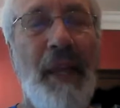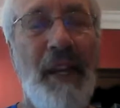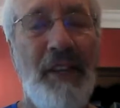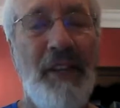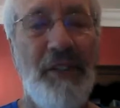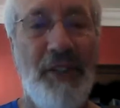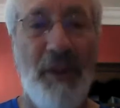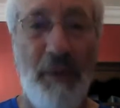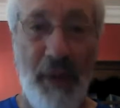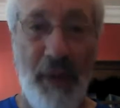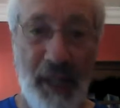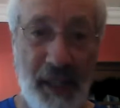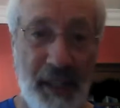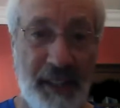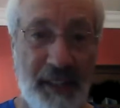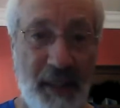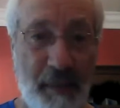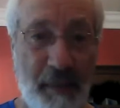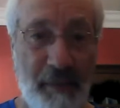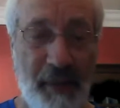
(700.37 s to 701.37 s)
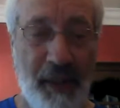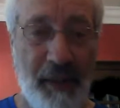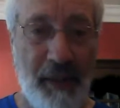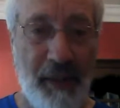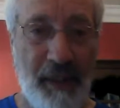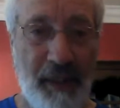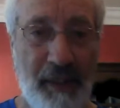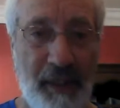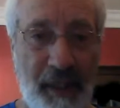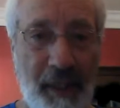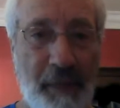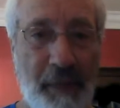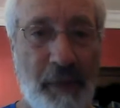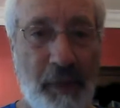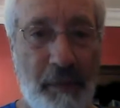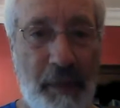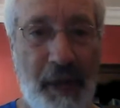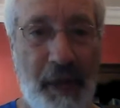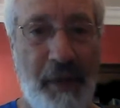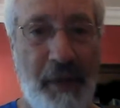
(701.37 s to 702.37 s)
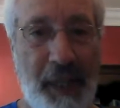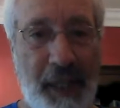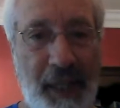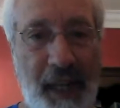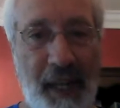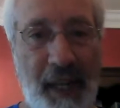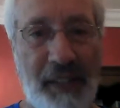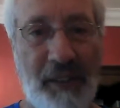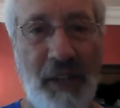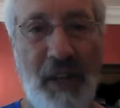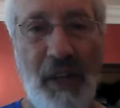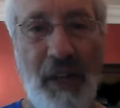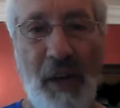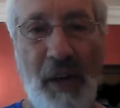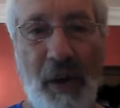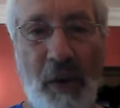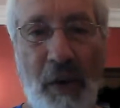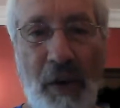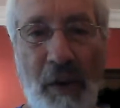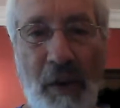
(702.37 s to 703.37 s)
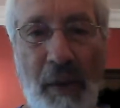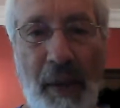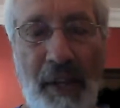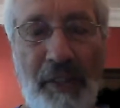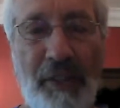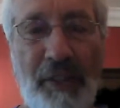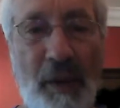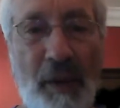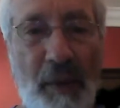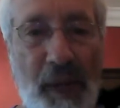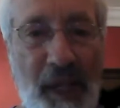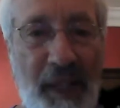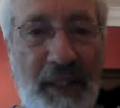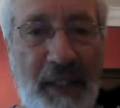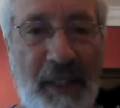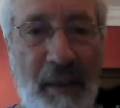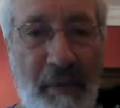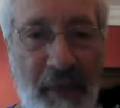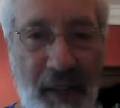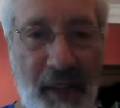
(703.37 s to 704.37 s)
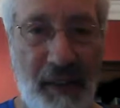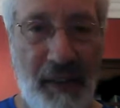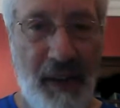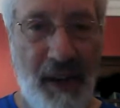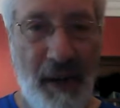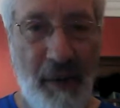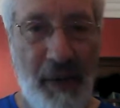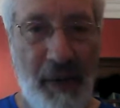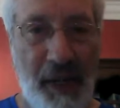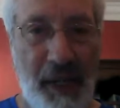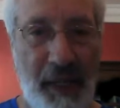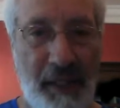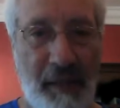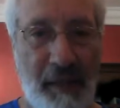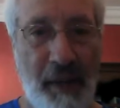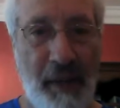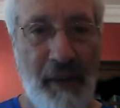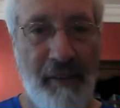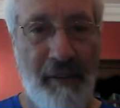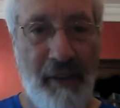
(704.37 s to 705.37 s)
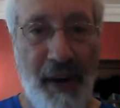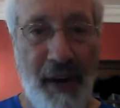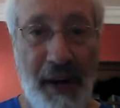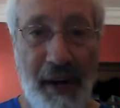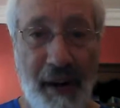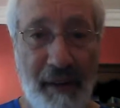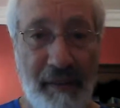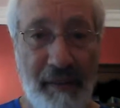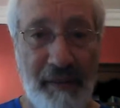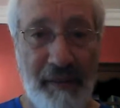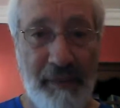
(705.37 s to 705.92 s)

Is there really something in dealing with pain? We can ask, is there really something there we need to be afraid of?